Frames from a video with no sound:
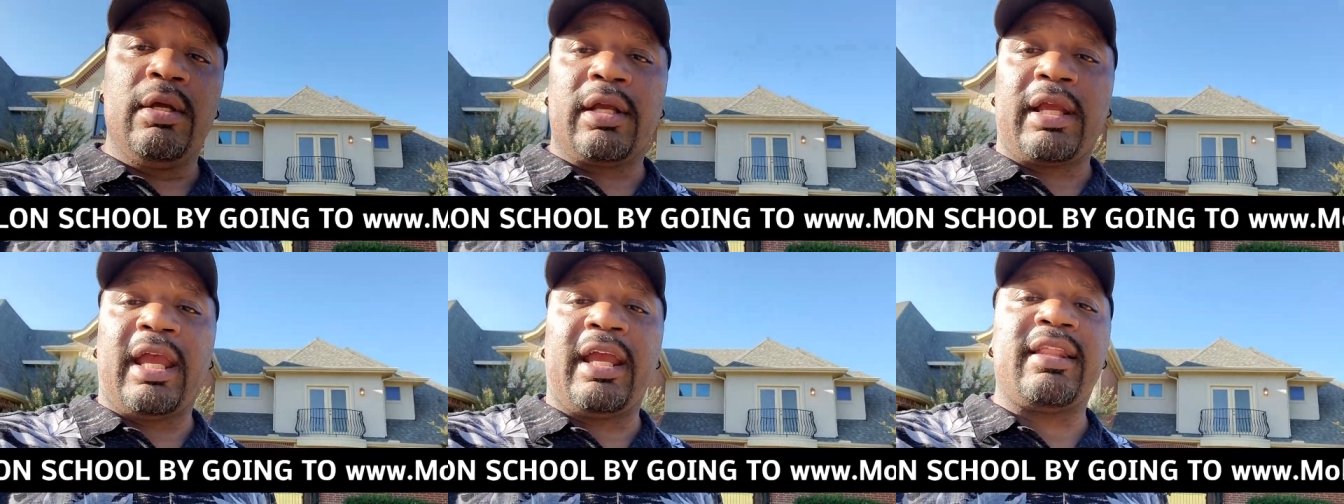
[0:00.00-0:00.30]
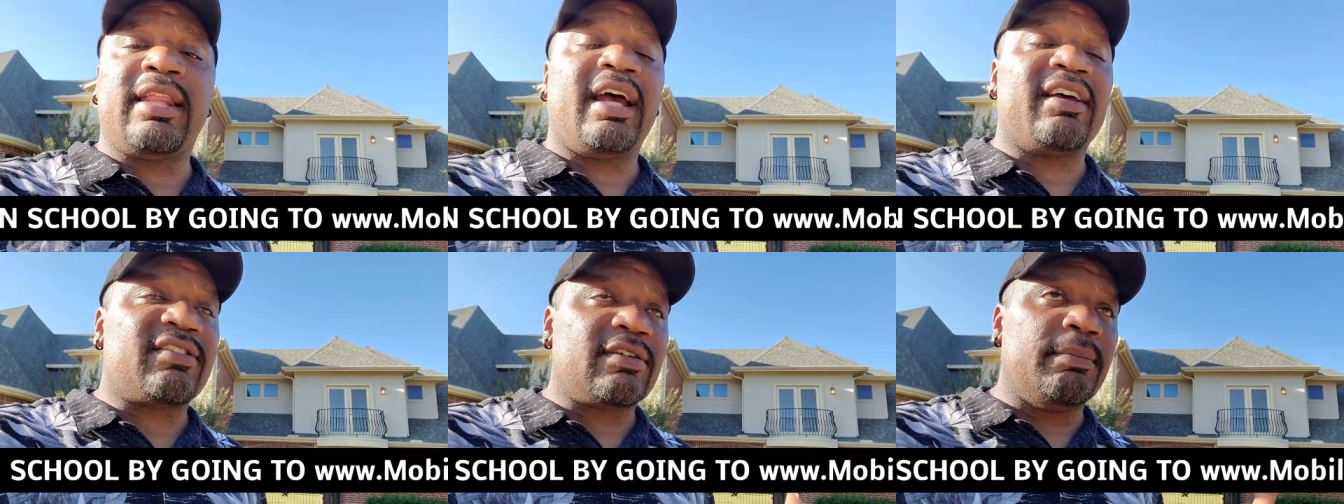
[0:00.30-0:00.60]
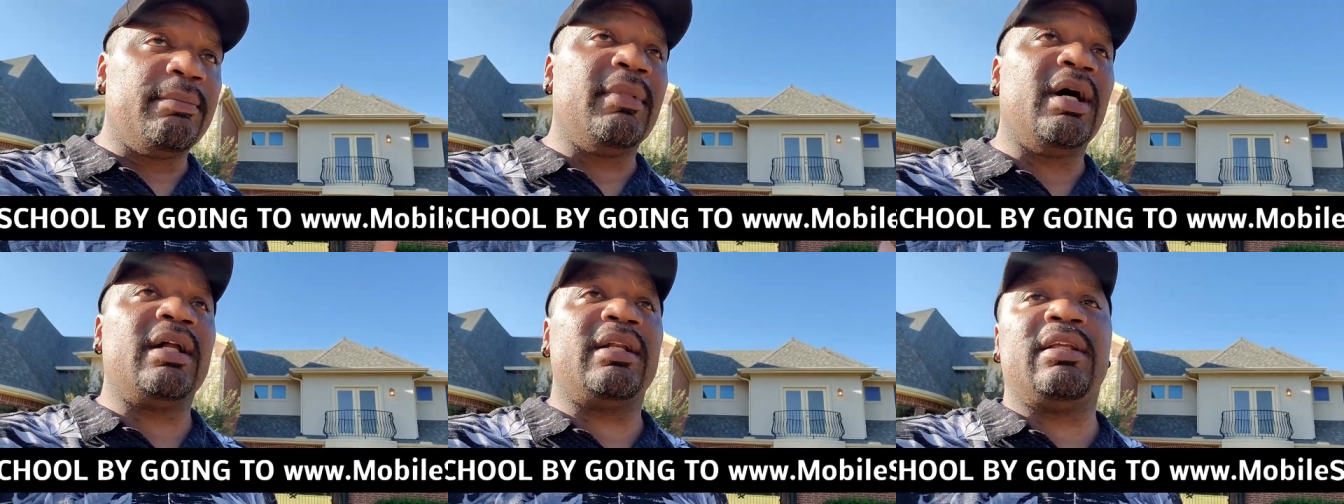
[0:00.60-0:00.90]
Okay, that's the
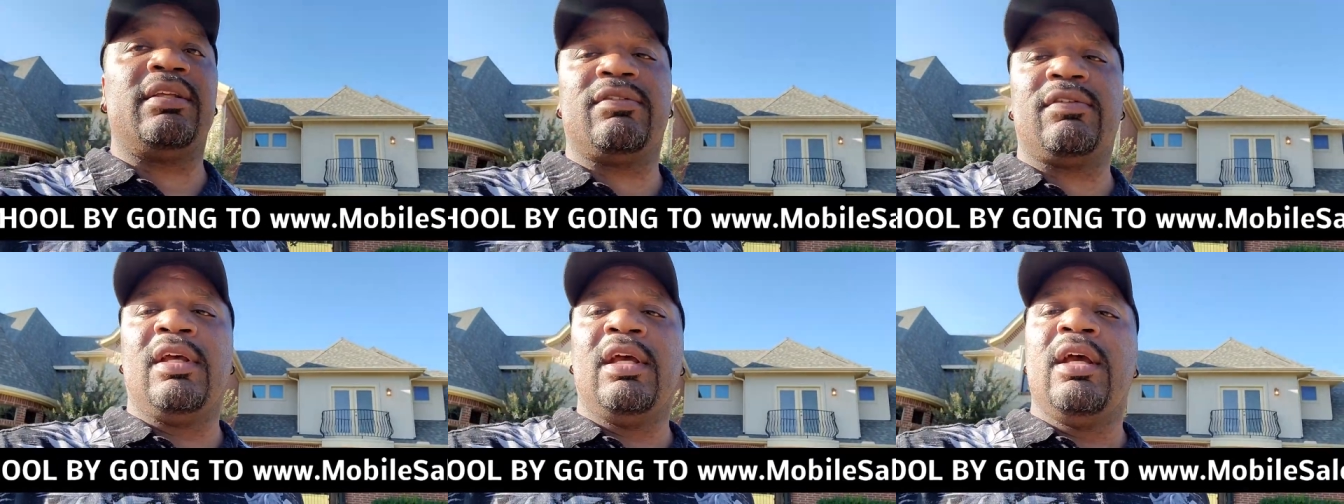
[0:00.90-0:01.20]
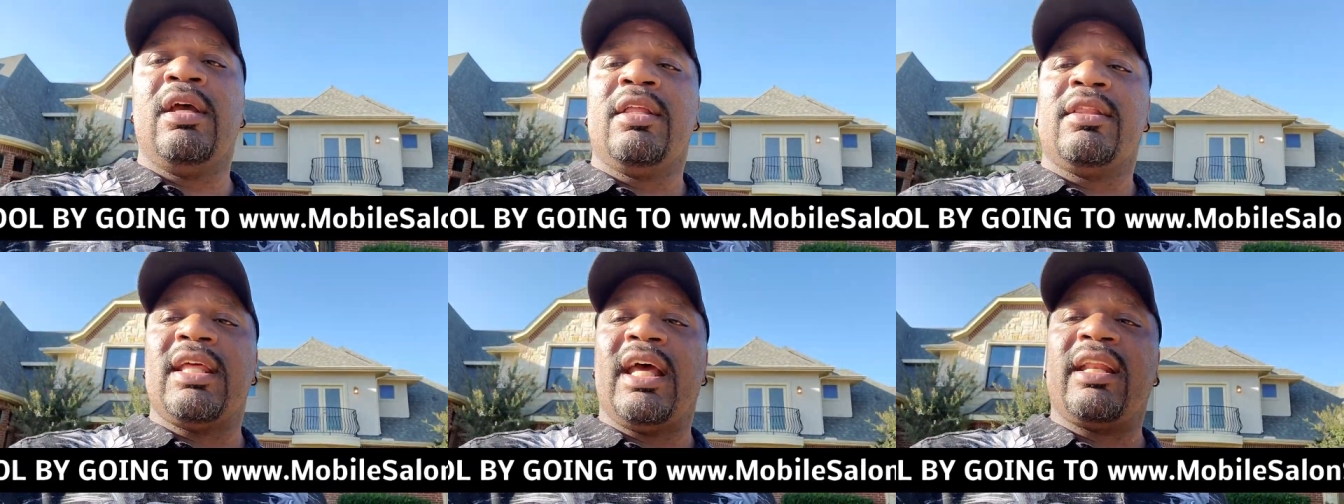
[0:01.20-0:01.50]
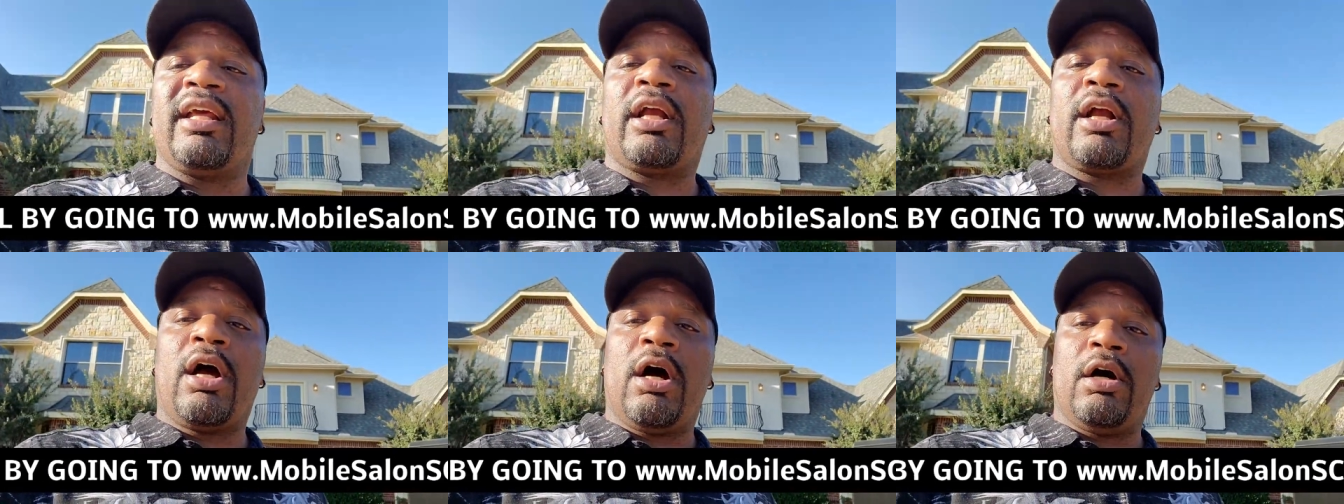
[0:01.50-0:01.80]
monies that
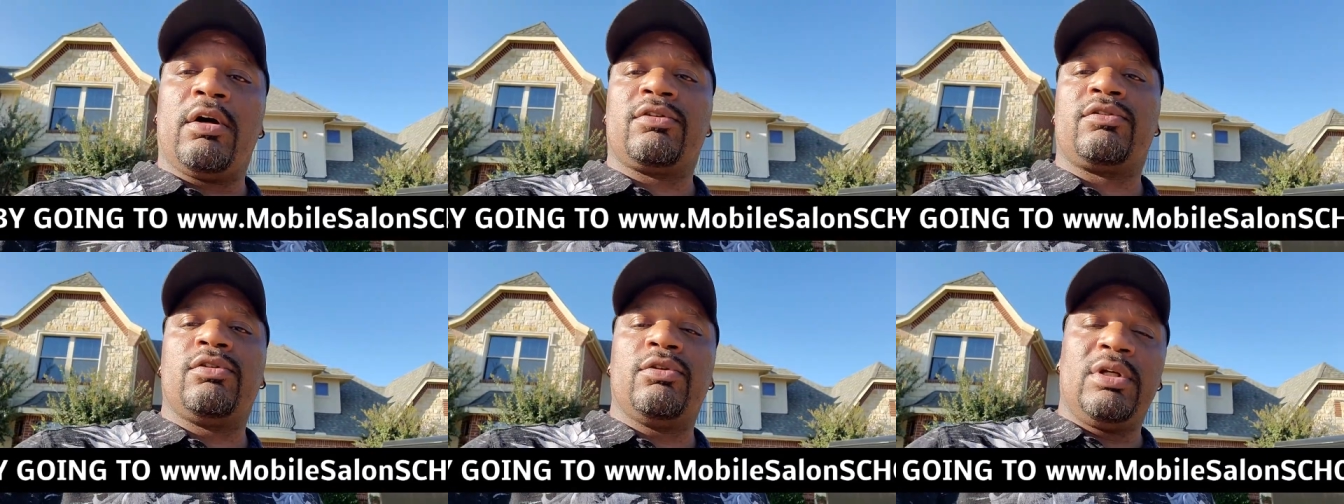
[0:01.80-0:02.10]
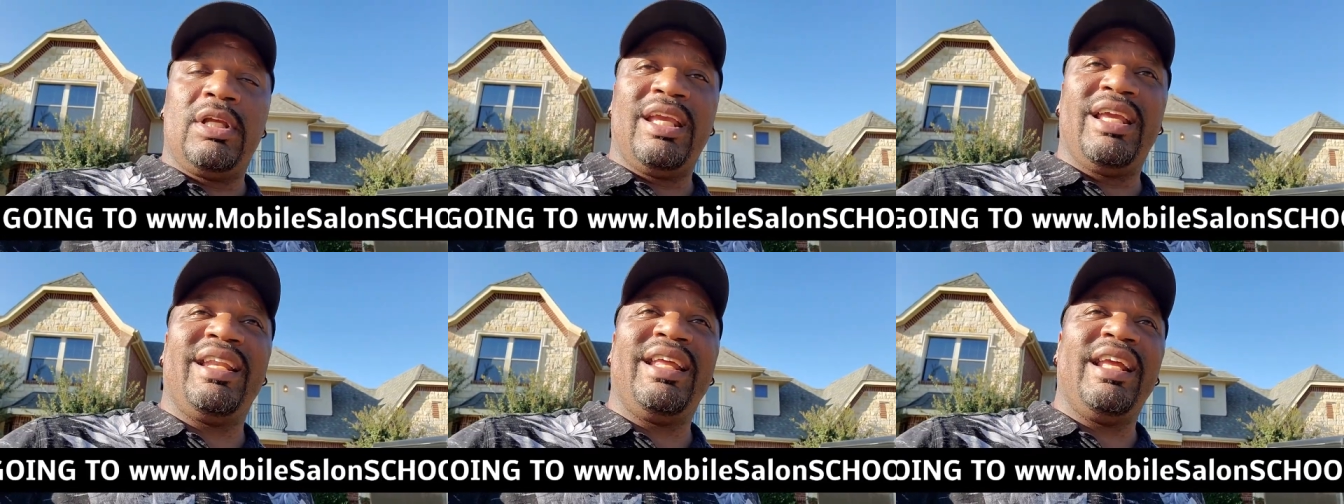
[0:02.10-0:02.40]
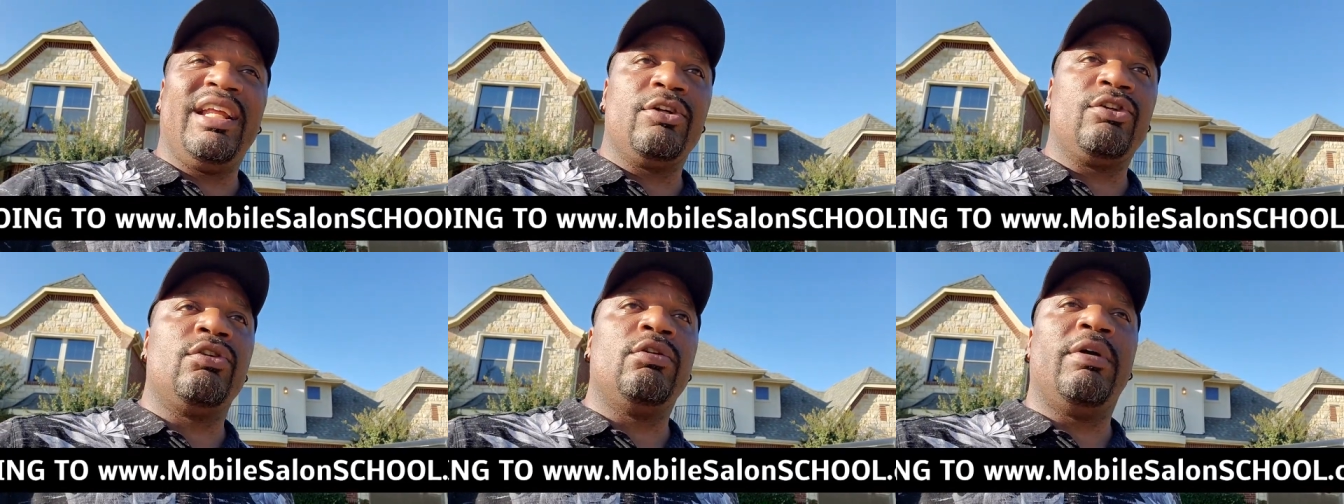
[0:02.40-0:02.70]
it costs to get
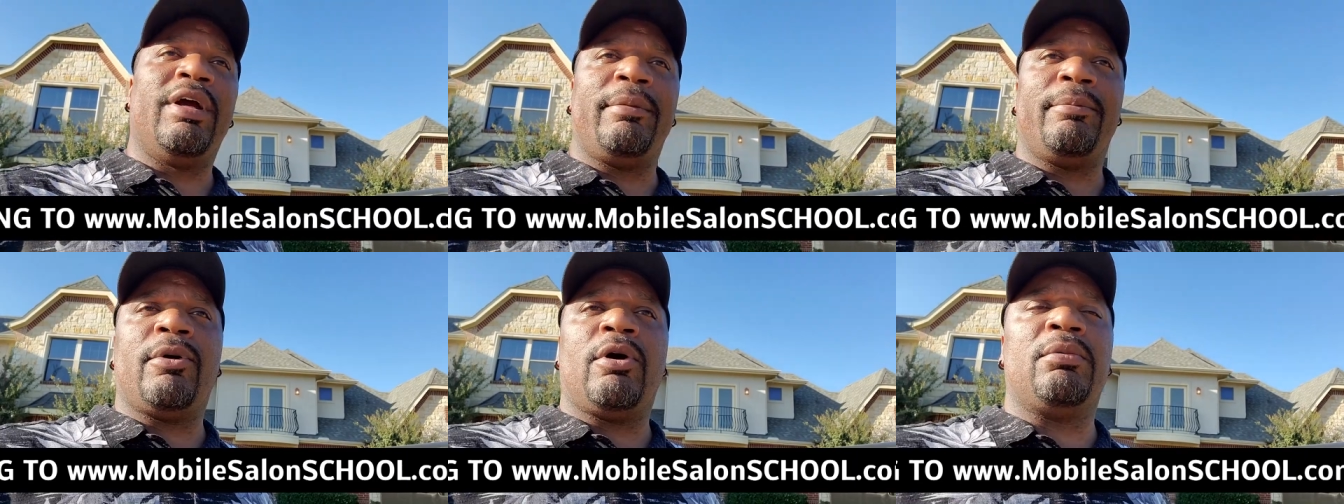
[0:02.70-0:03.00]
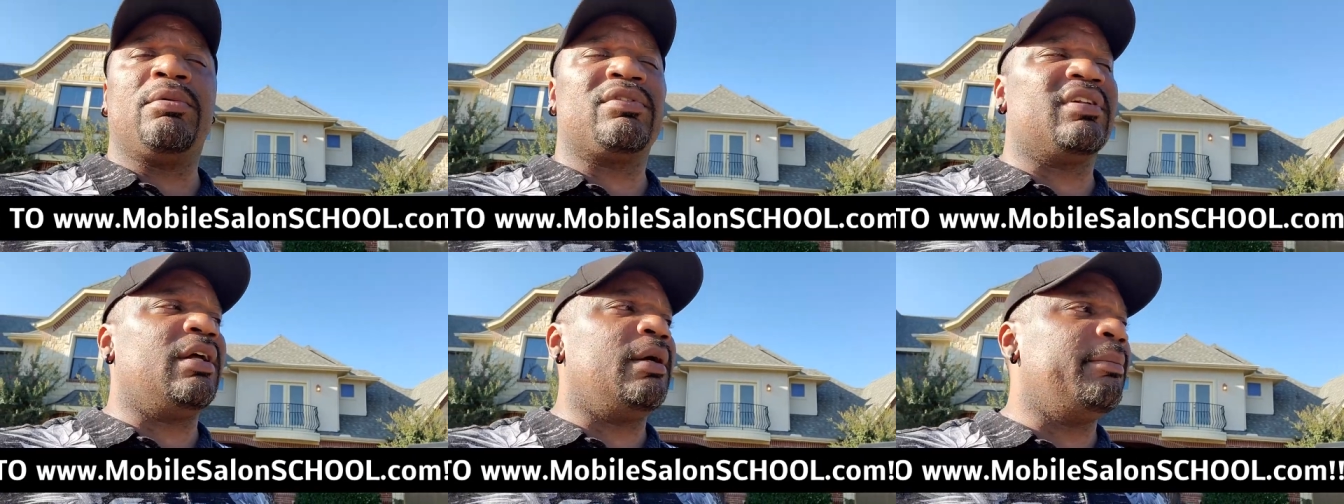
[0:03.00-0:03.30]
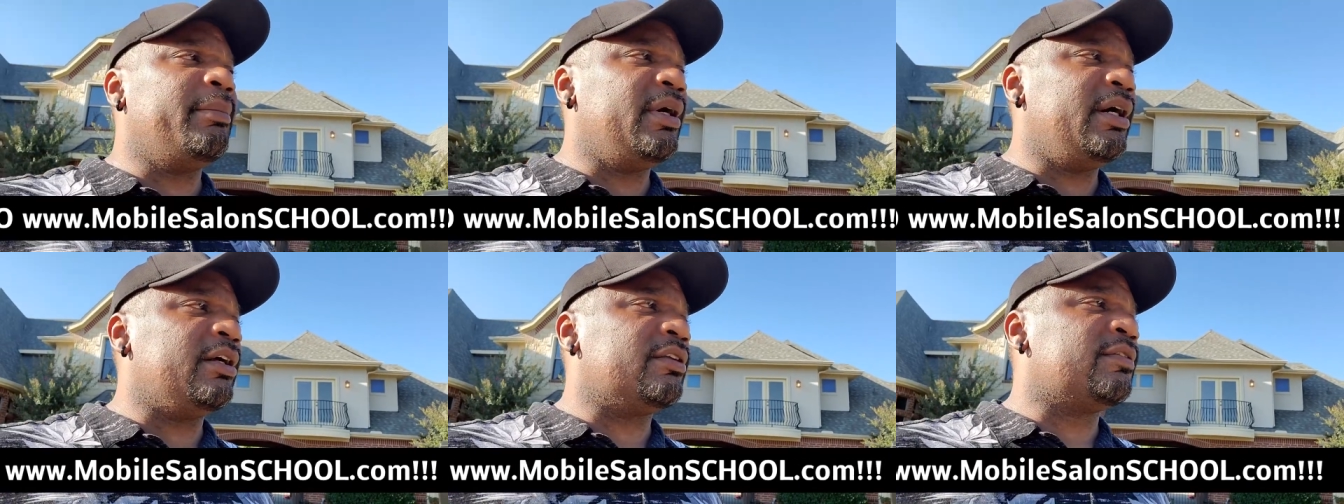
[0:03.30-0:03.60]
into a mobile
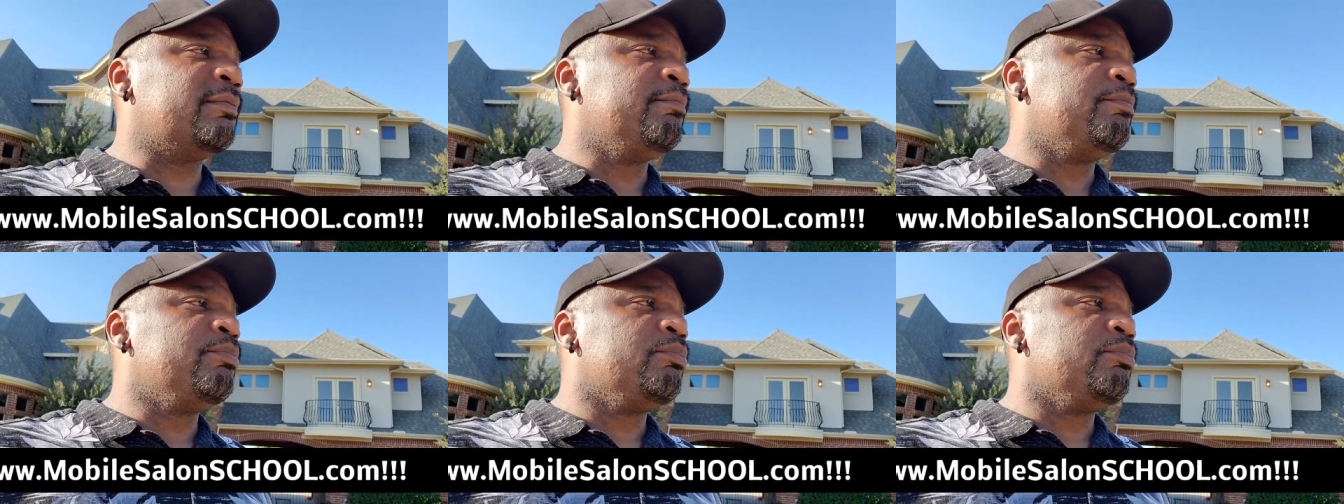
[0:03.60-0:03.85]
salon bus.